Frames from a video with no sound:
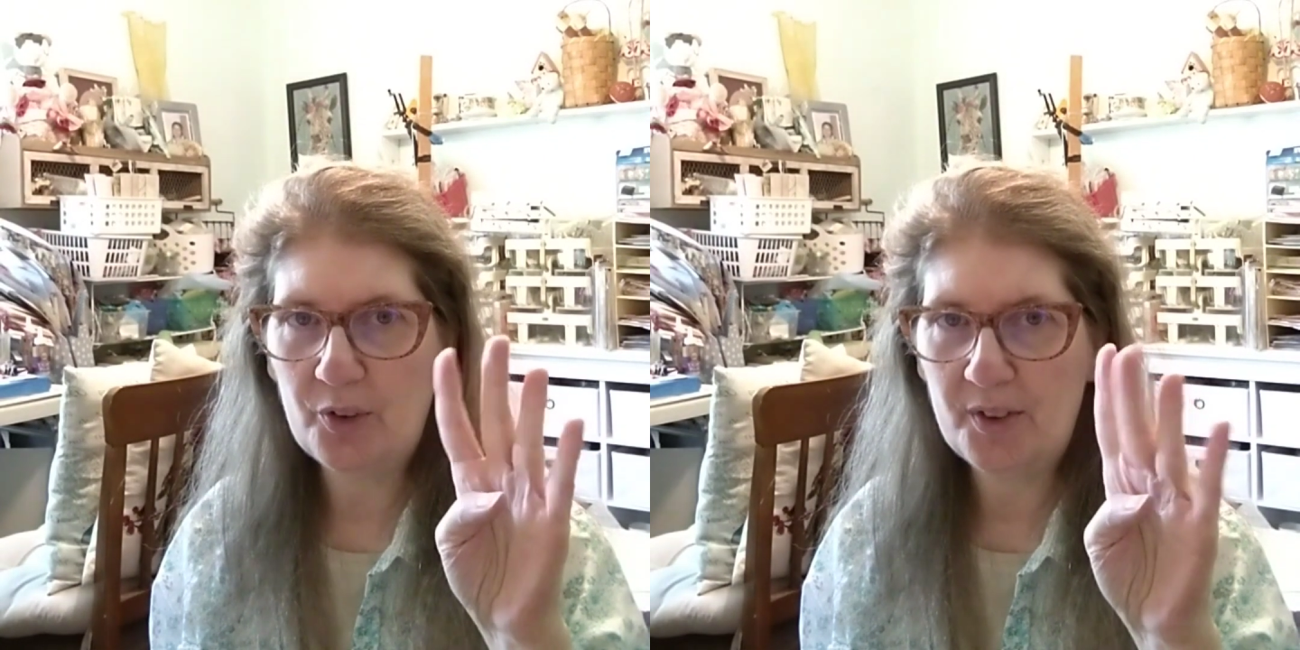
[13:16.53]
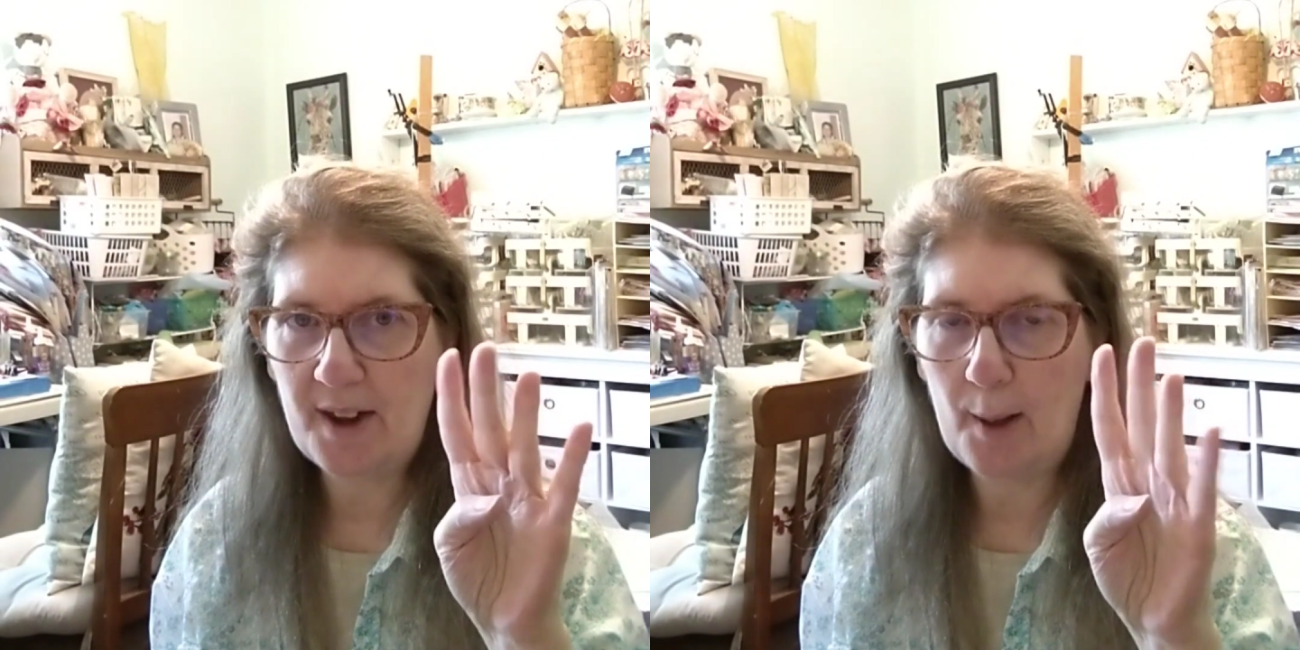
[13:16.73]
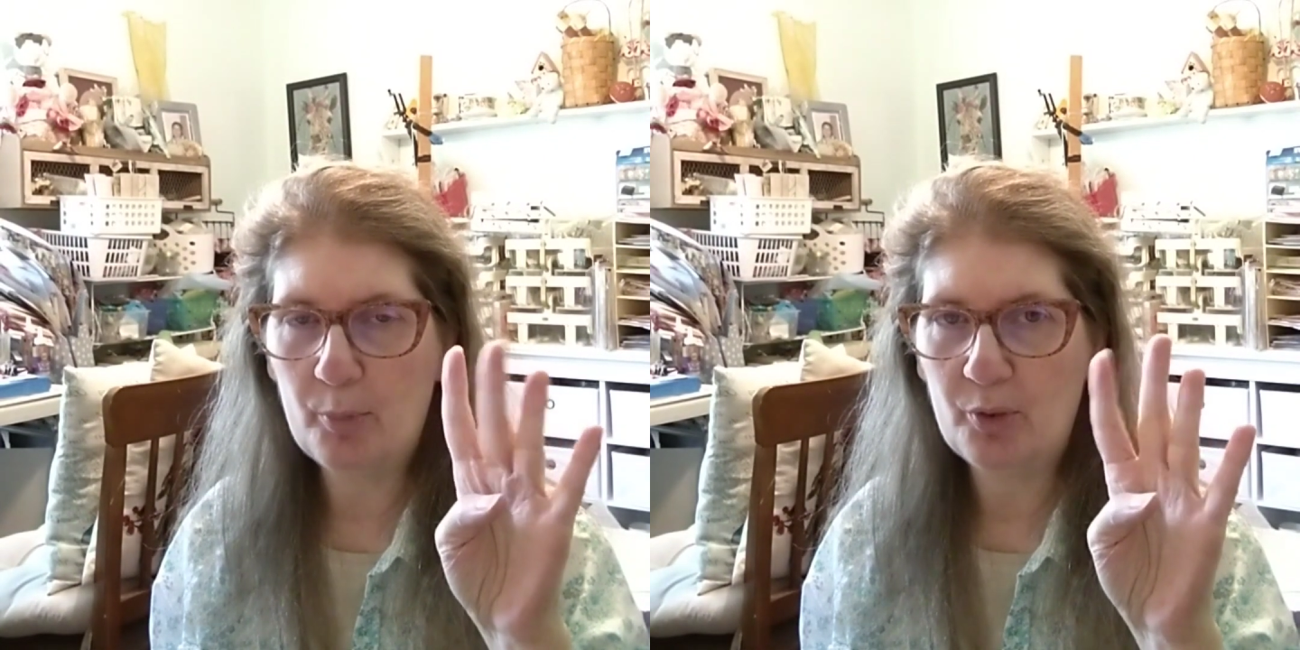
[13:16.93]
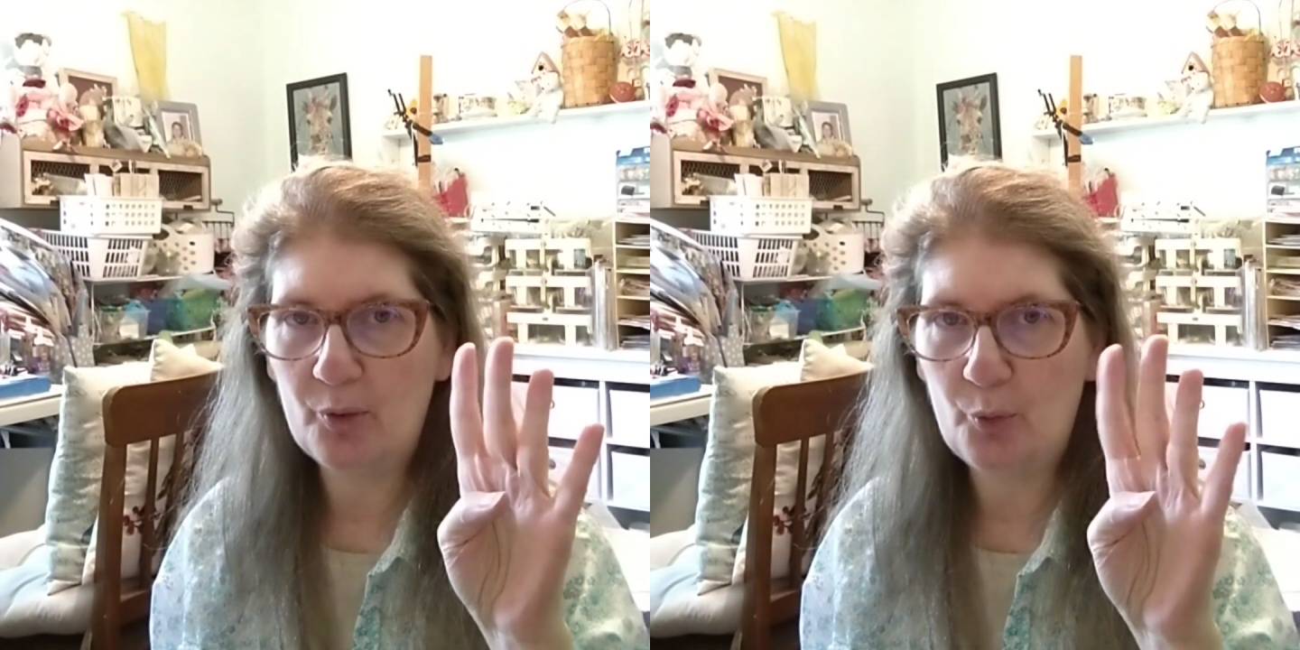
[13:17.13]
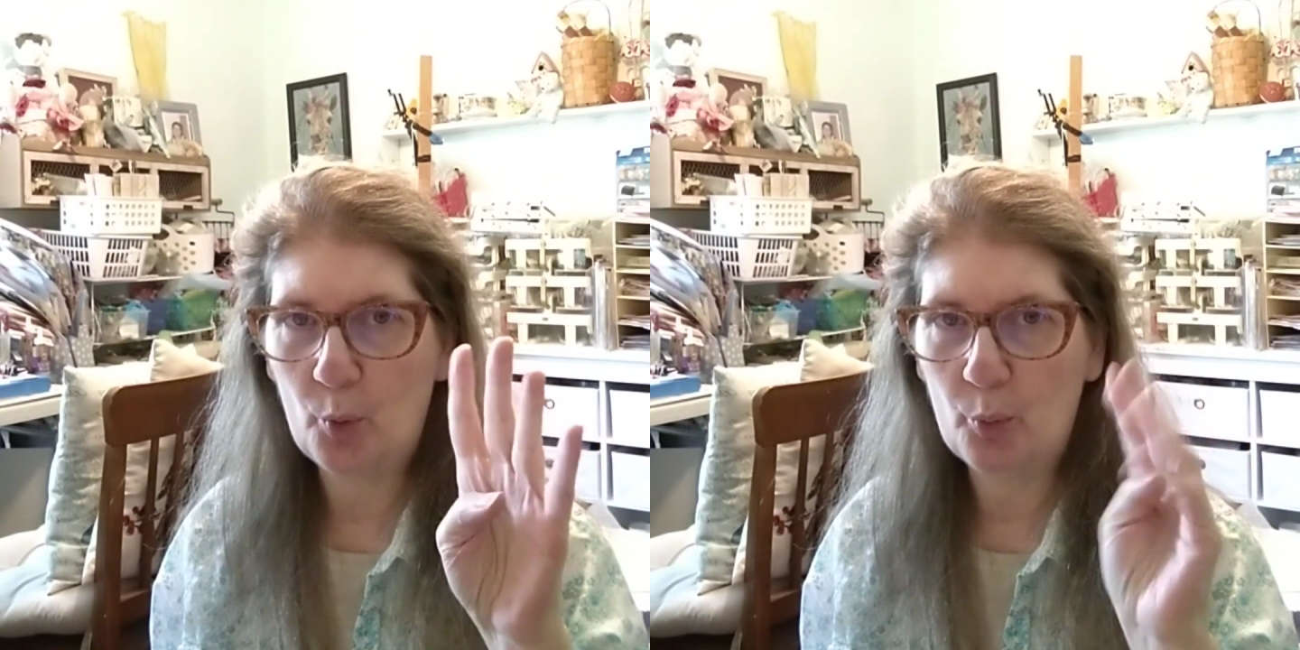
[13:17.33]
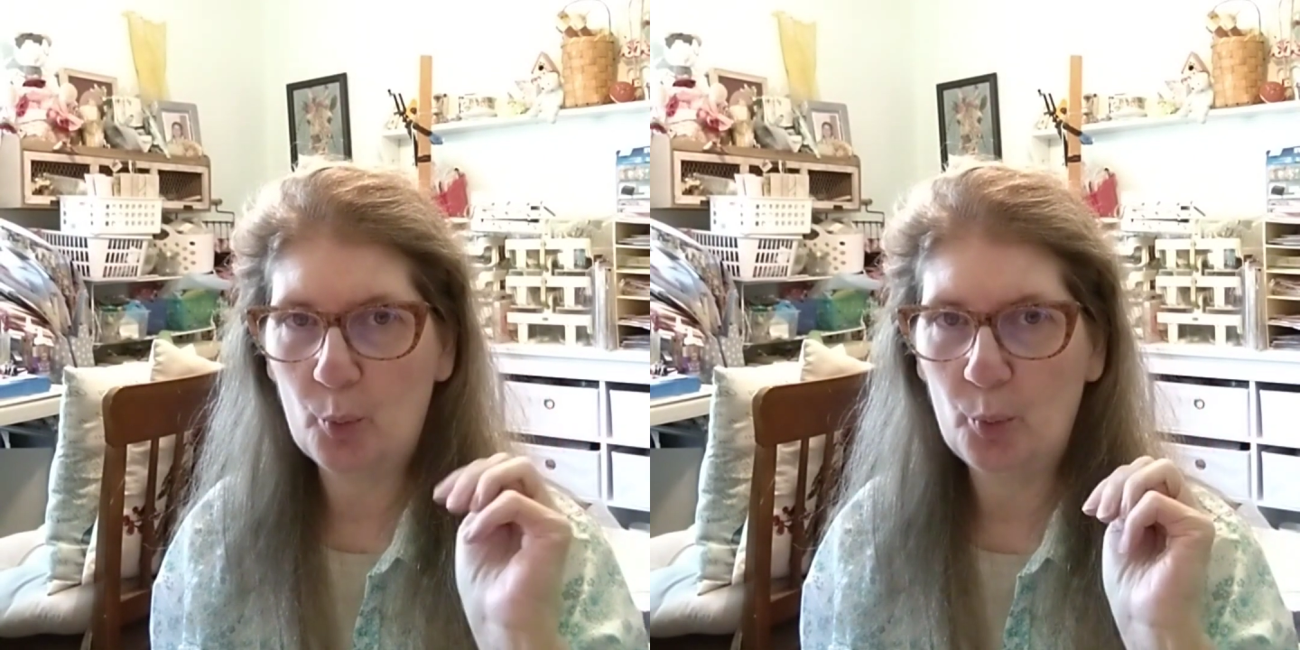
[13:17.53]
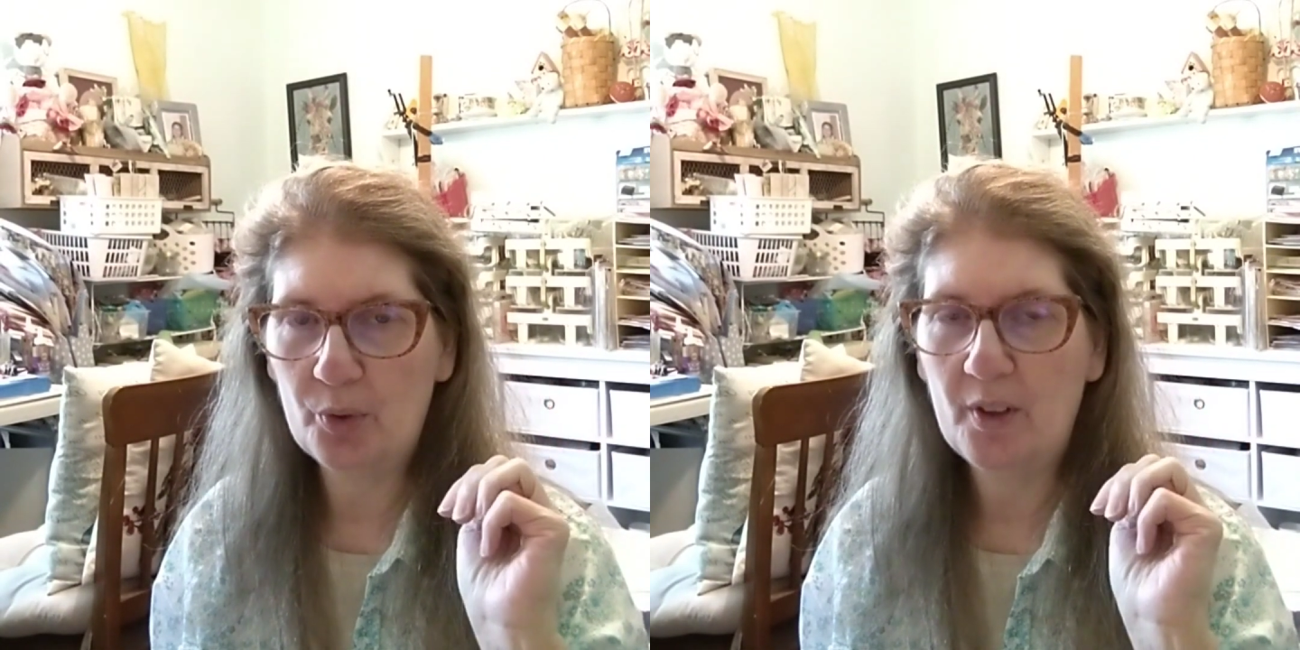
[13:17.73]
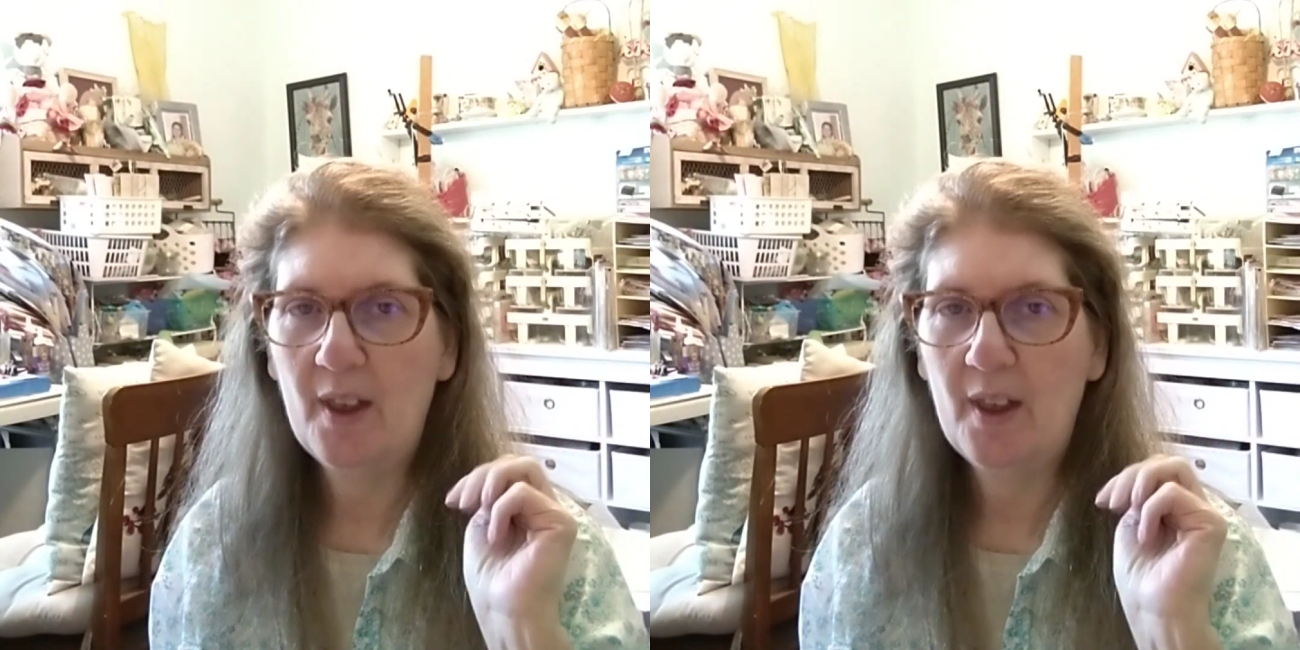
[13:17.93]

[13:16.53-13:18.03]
steps, the 4 rules.